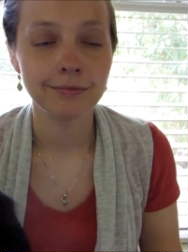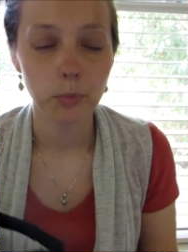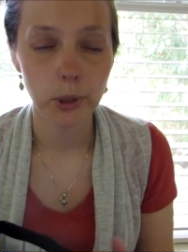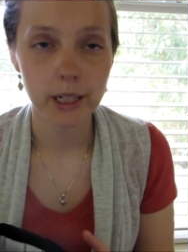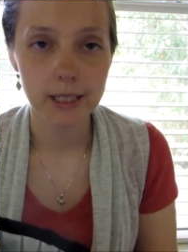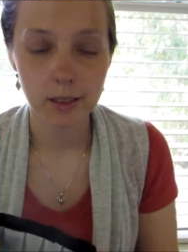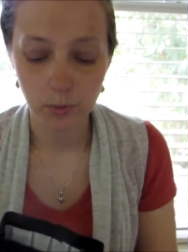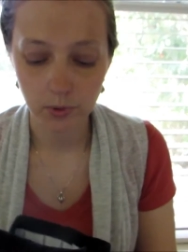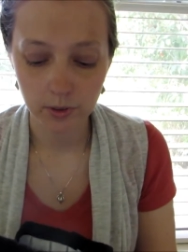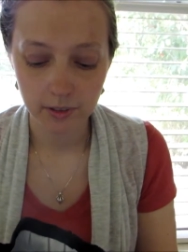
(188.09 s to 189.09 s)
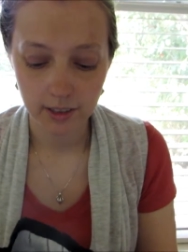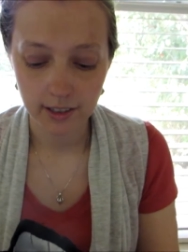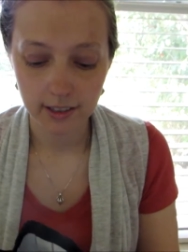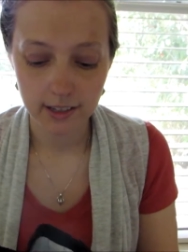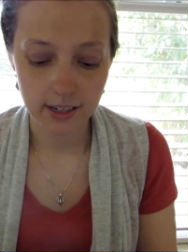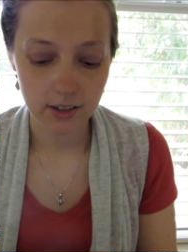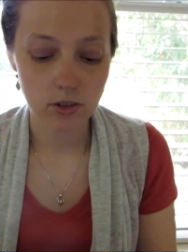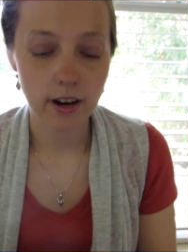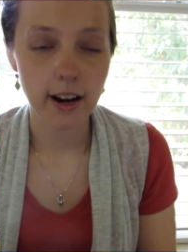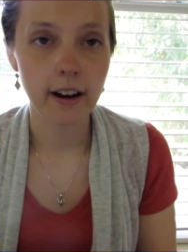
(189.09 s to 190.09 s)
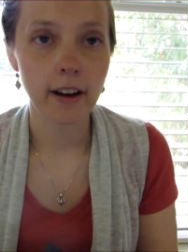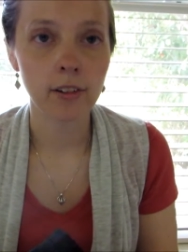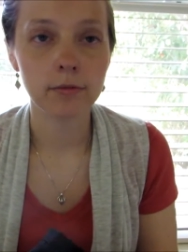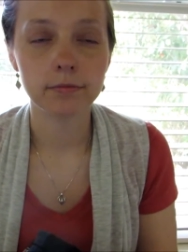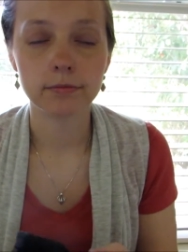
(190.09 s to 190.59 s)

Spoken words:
Pretty simple. Then you can dry it out,